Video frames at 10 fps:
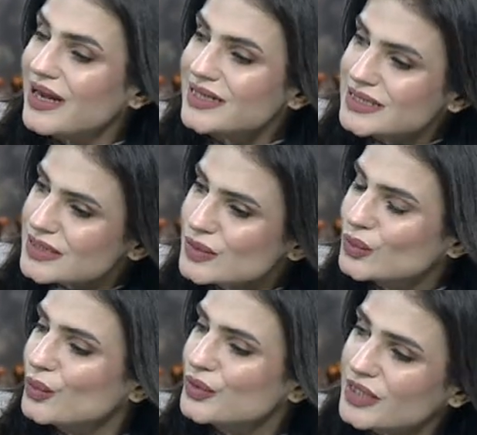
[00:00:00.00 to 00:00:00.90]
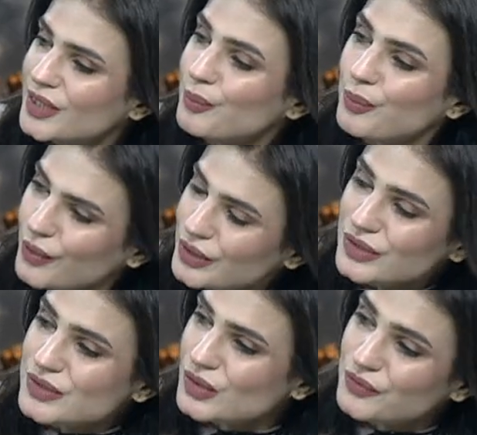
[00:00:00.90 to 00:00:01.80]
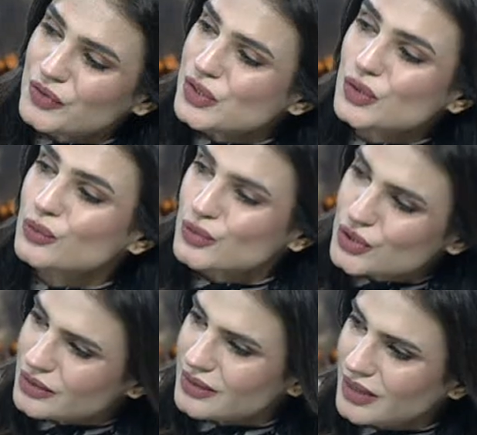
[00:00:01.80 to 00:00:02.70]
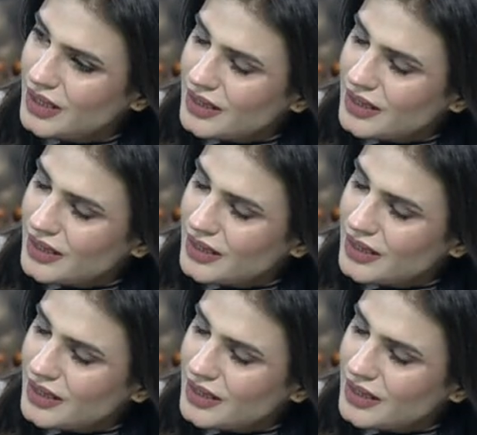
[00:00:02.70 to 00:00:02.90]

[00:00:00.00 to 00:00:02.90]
underscore the importance of resolution,